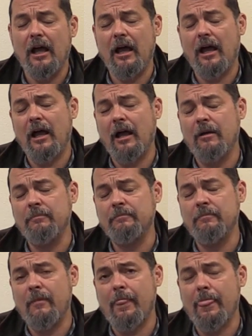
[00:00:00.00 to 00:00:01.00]

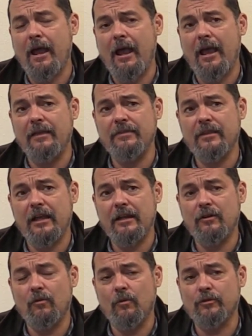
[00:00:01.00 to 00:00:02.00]
Um, and
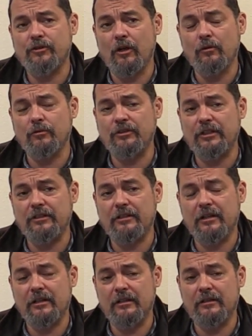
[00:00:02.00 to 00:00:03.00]
then also looked at
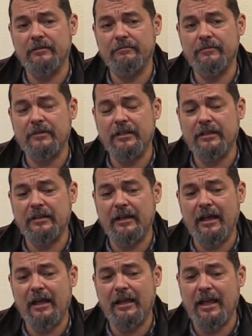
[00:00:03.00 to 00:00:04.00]
the, the
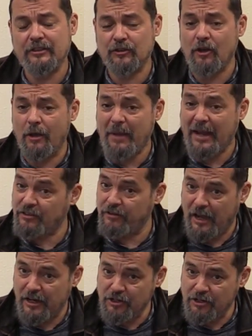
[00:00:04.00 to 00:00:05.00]
enzyme
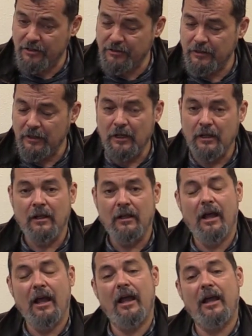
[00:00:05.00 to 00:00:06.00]
activation
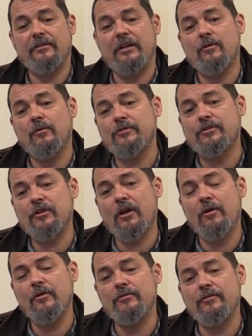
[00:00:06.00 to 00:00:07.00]
and then
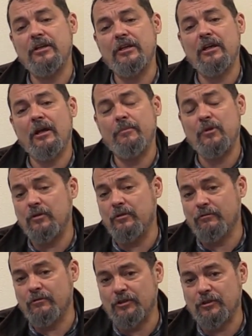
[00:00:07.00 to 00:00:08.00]
also the
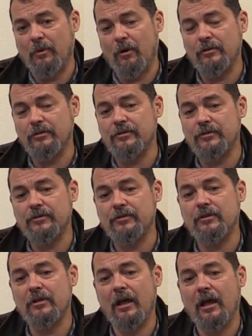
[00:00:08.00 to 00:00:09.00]
immune
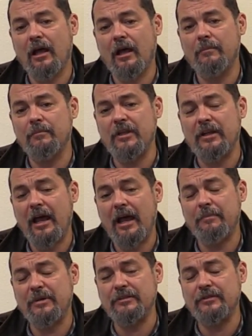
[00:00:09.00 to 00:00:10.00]
response um, that
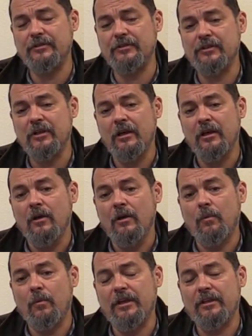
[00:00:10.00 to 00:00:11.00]
happens
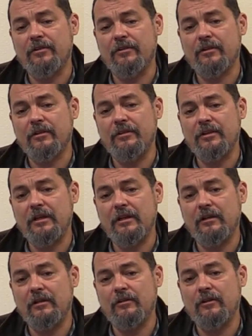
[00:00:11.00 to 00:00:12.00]
with the,
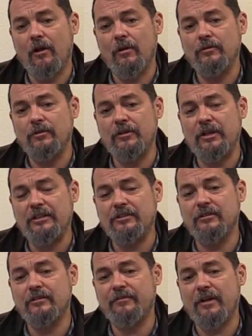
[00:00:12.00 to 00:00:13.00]
you know, you need
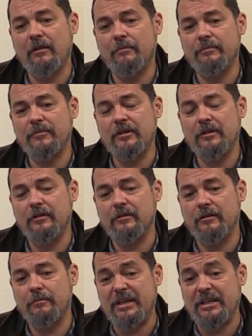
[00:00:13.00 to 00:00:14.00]
to develop the,
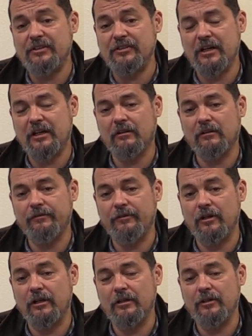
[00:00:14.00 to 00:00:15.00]
the B cell
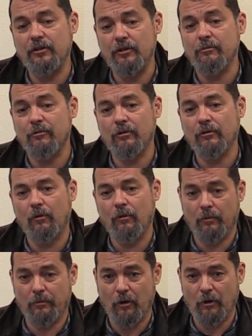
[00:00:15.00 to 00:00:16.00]
for
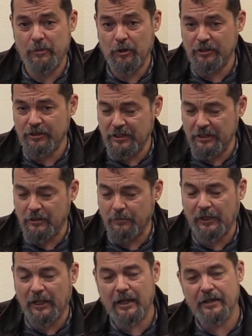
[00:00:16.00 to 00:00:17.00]
humoral or immunity in the
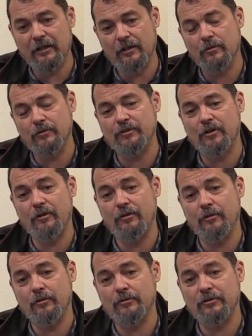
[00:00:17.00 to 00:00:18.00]
blood and also
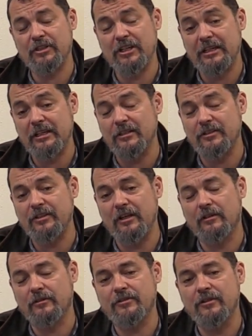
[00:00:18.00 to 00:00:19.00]
your T killer
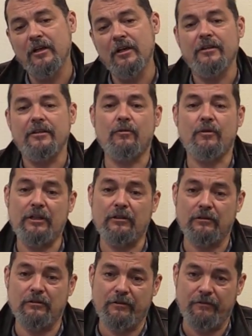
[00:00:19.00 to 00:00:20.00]
cells that'll
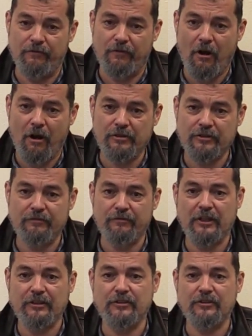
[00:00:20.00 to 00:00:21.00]
kill the virus
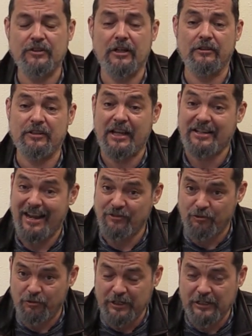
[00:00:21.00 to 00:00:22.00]
infected cells and
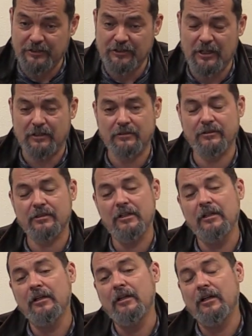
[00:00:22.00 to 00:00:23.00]
natural killer cells
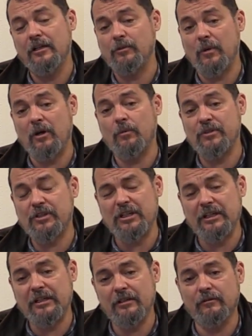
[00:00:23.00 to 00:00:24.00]
as well, which
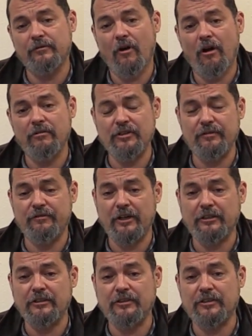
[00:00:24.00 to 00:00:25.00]
can kill virus
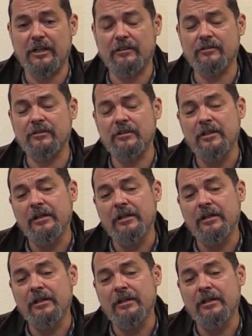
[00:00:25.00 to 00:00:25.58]
infected cells.